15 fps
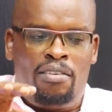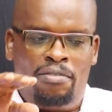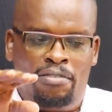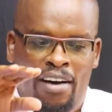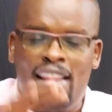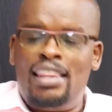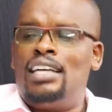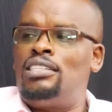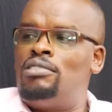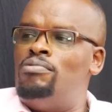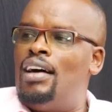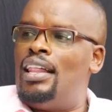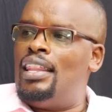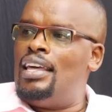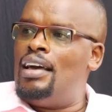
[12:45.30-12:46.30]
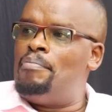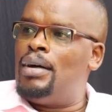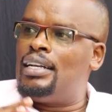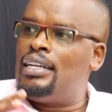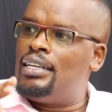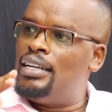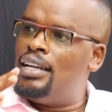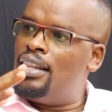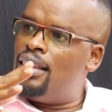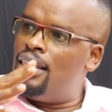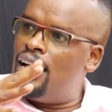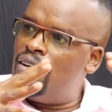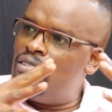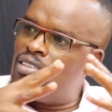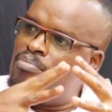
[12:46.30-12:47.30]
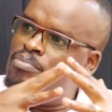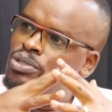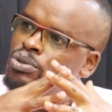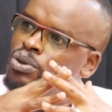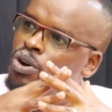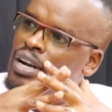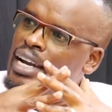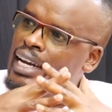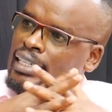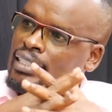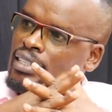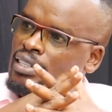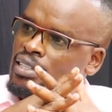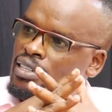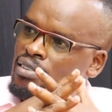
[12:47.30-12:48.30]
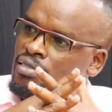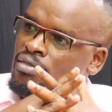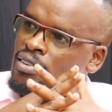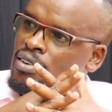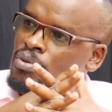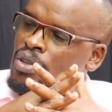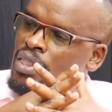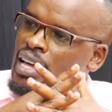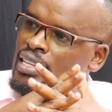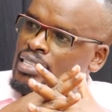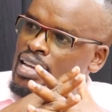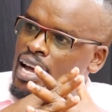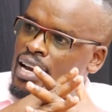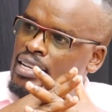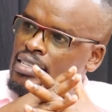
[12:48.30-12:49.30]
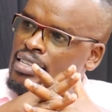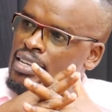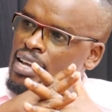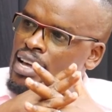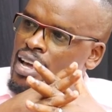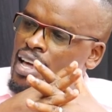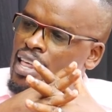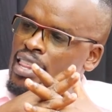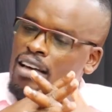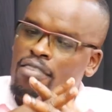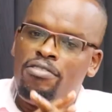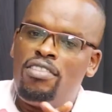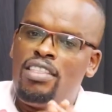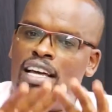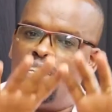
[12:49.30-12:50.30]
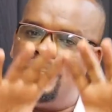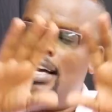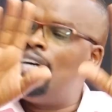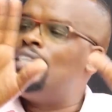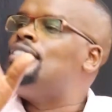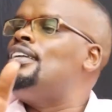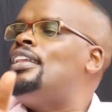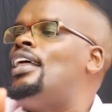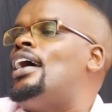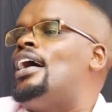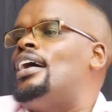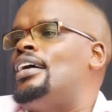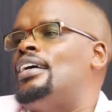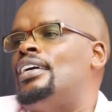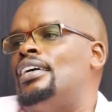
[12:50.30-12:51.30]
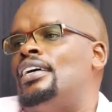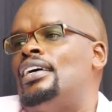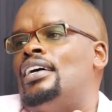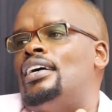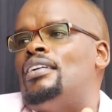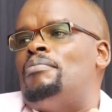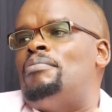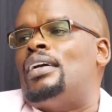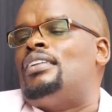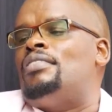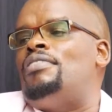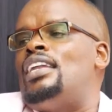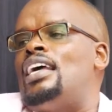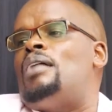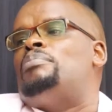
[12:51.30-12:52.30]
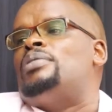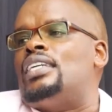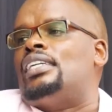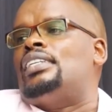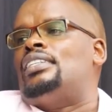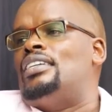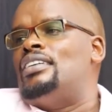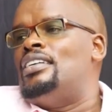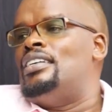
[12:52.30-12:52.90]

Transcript: fathers who are there, but they are not able to connect with their sons. And therefore they are just there, but very absent